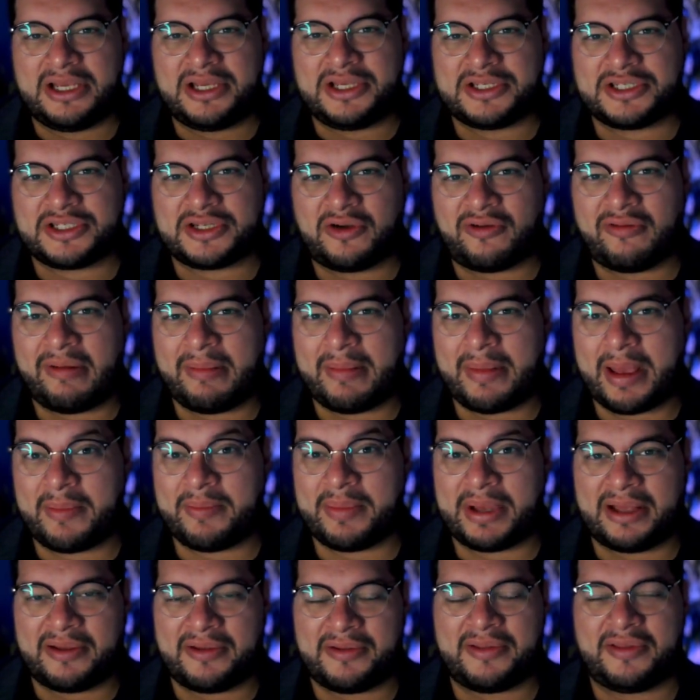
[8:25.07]
So
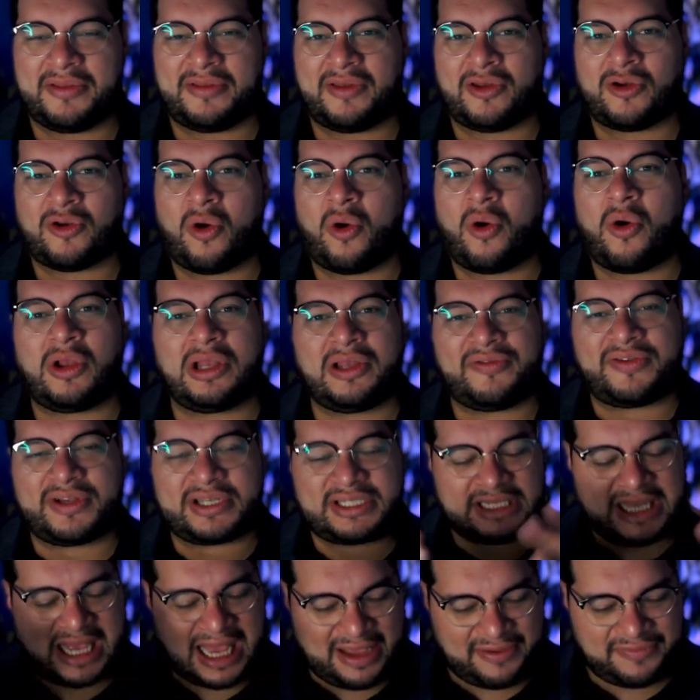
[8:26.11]
remember that all of
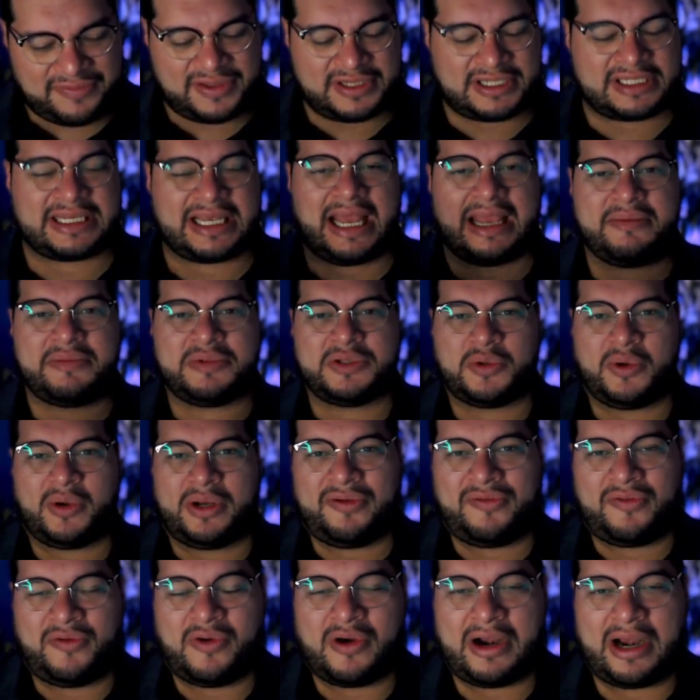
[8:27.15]
us have the same
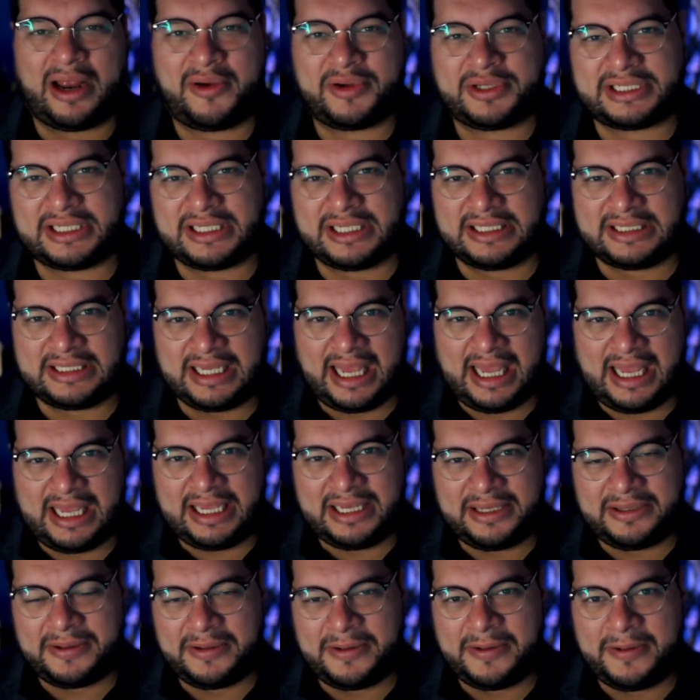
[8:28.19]
24 hours in a
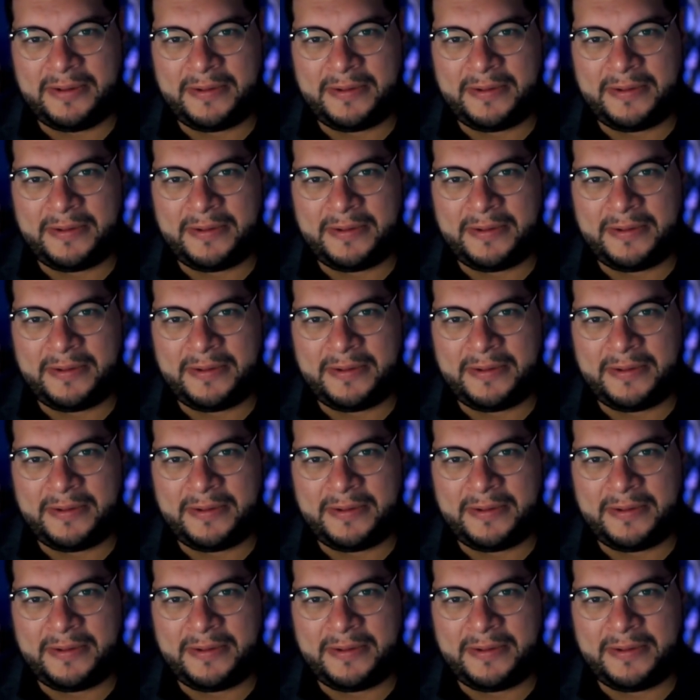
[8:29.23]
day.